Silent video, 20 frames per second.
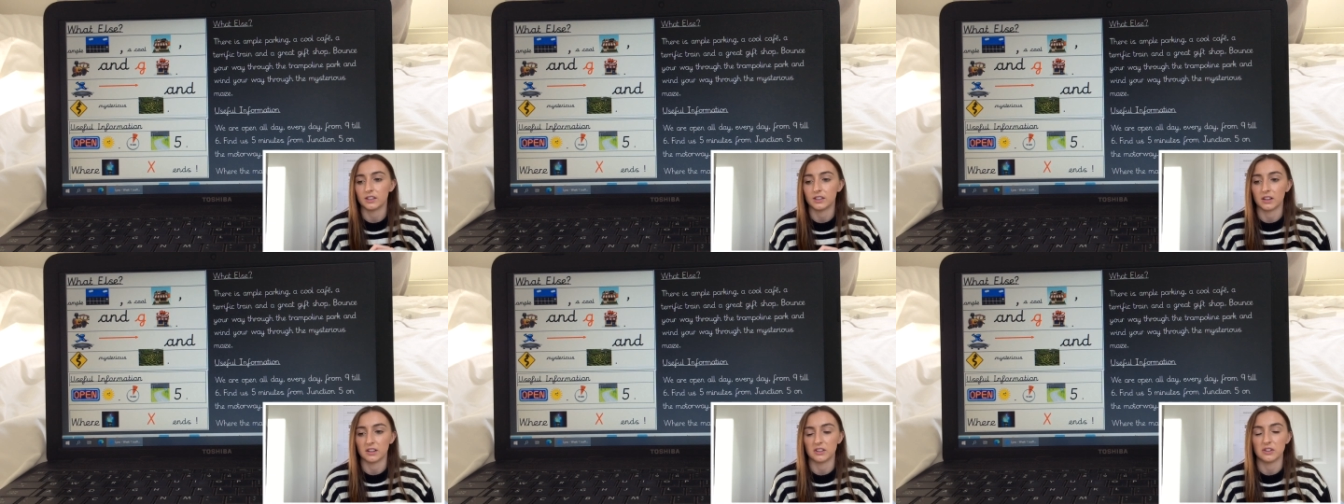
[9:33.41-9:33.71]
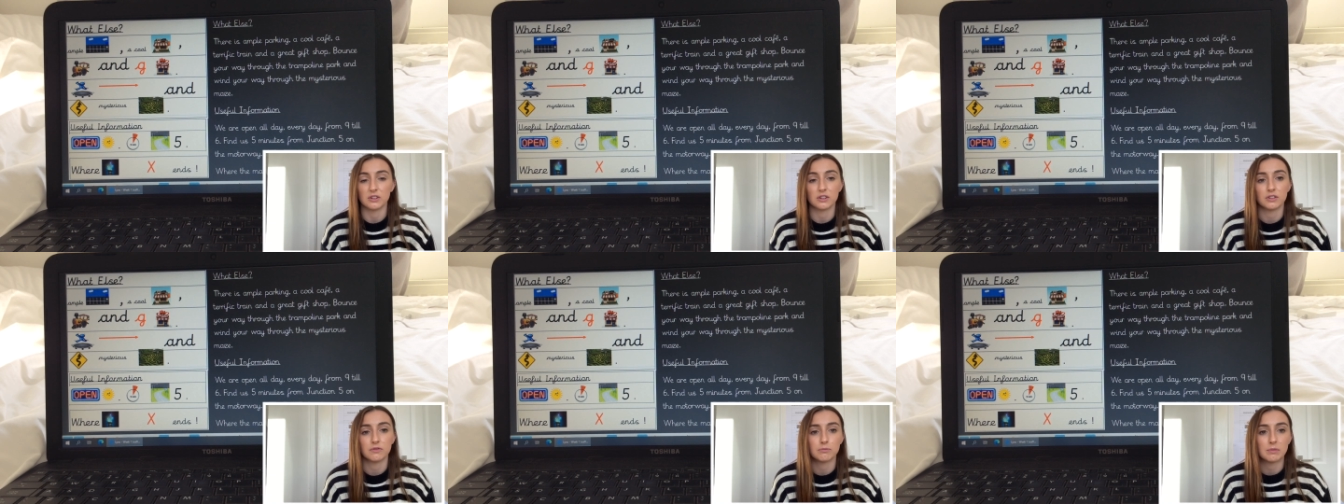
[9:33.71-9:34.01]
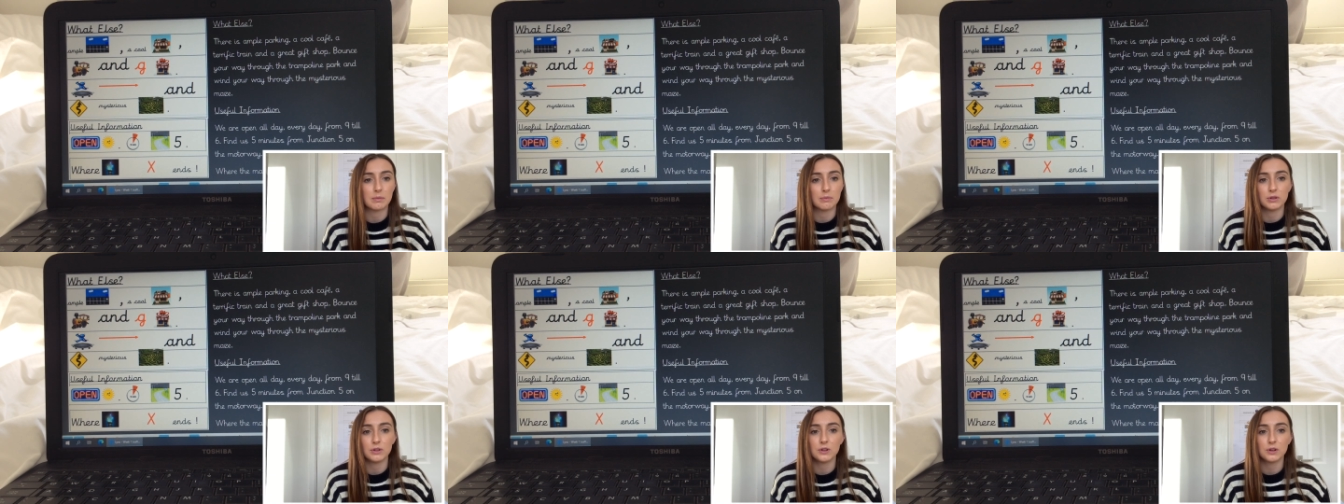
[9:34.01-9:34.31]
You can,
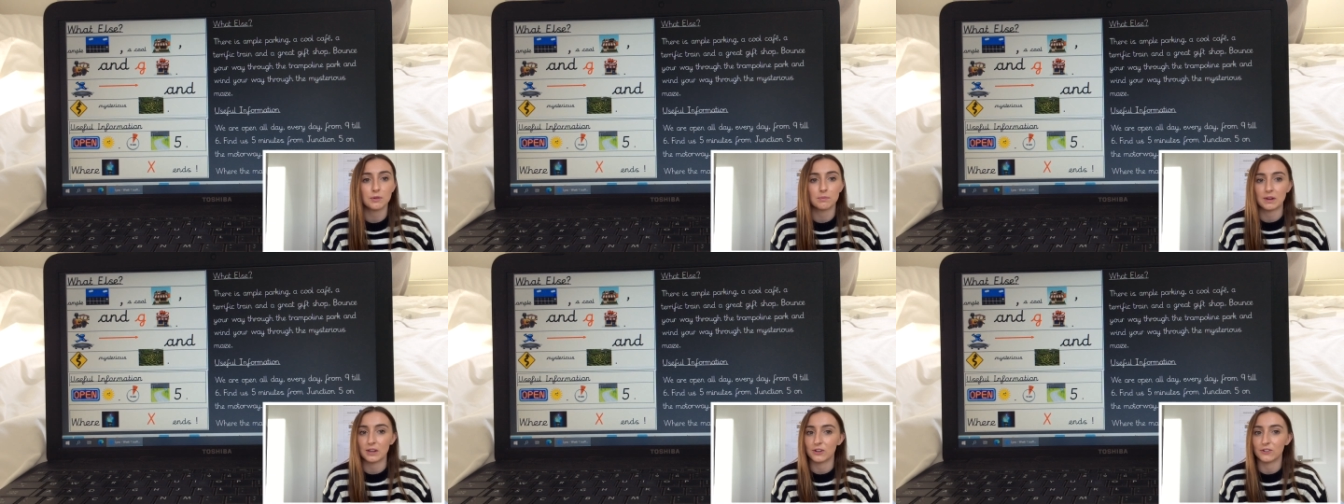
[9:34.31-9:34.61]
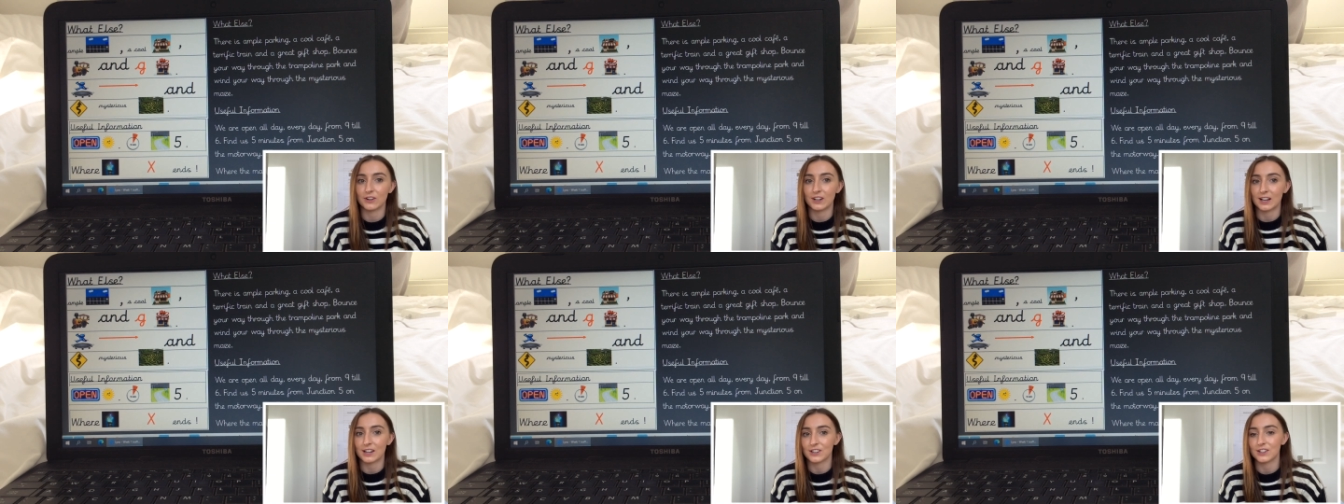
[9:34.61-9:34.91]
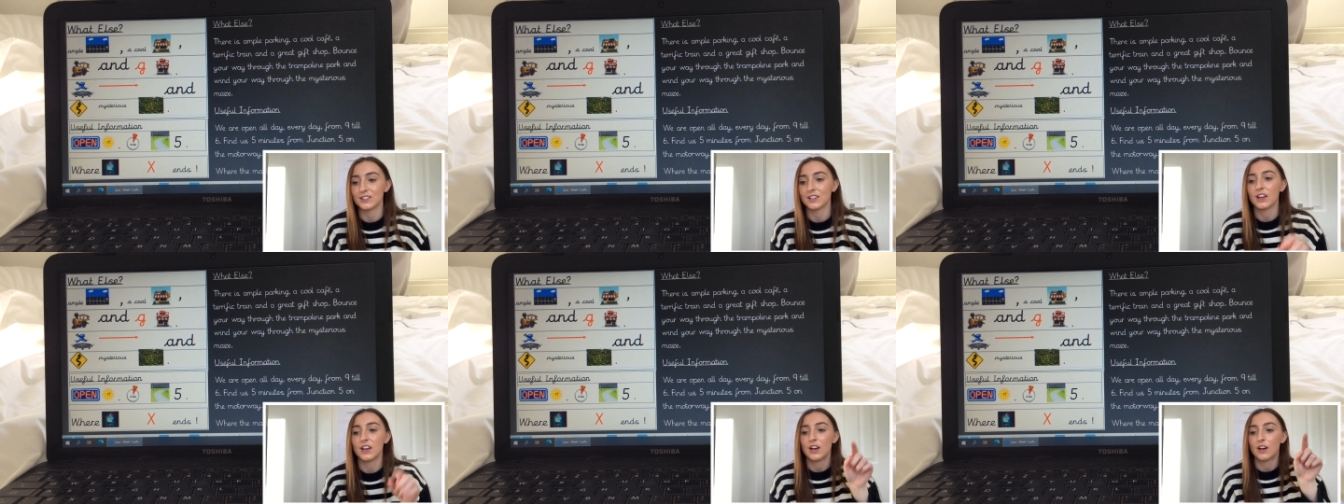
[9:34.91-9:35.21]
remember, you can make your own
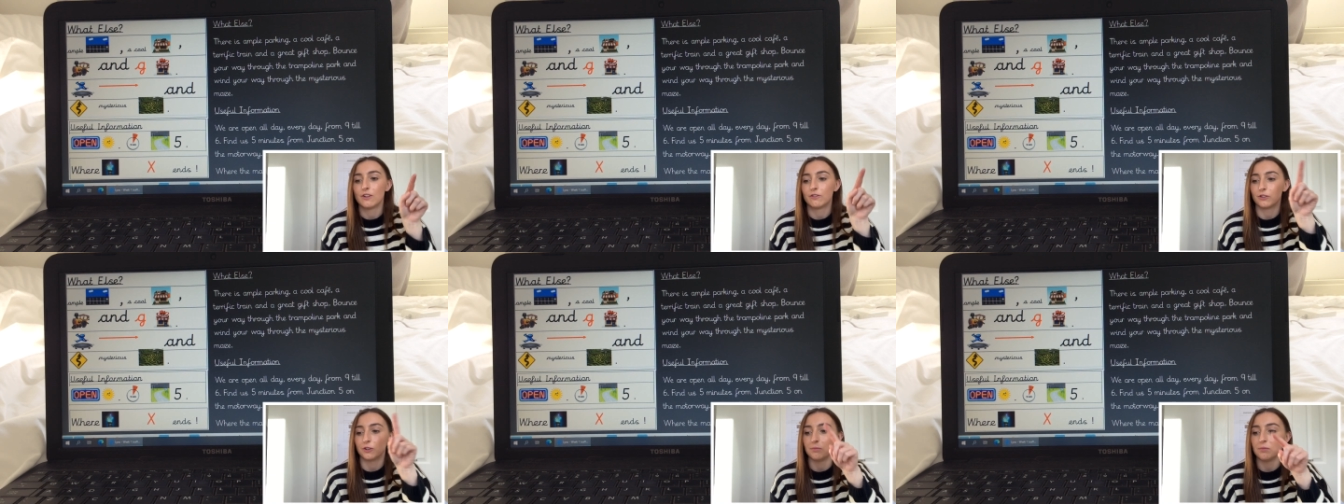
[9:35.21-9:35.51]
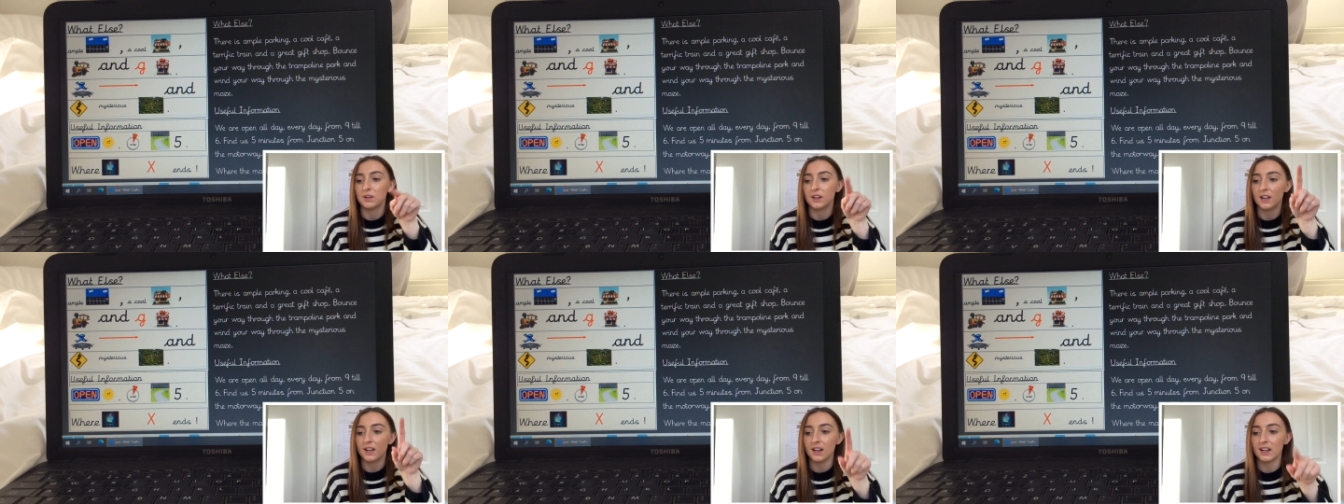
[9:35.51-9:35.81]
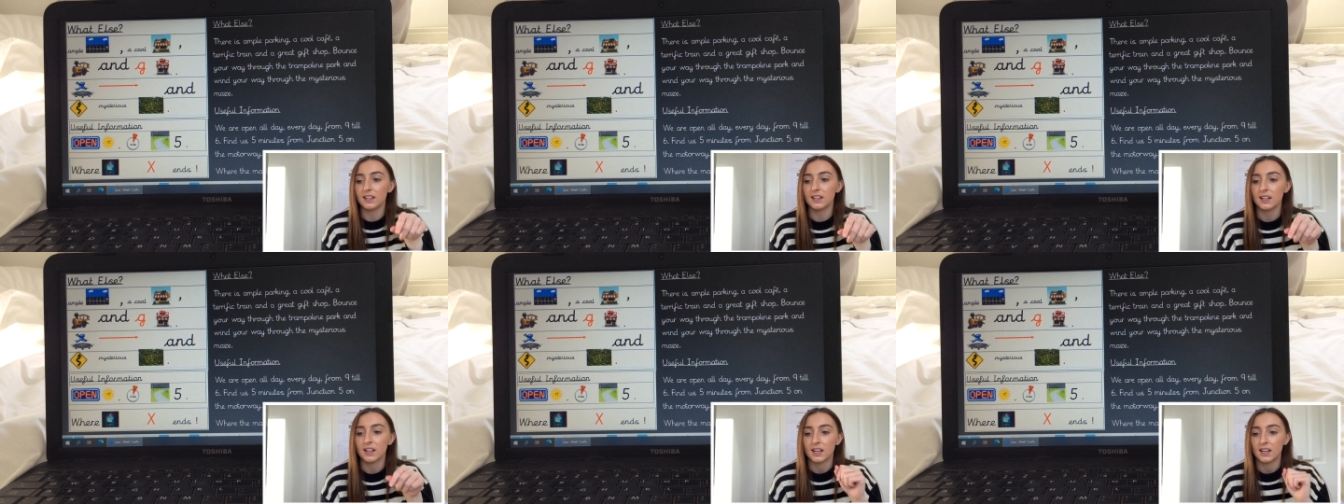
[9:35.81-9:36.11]
actions from 9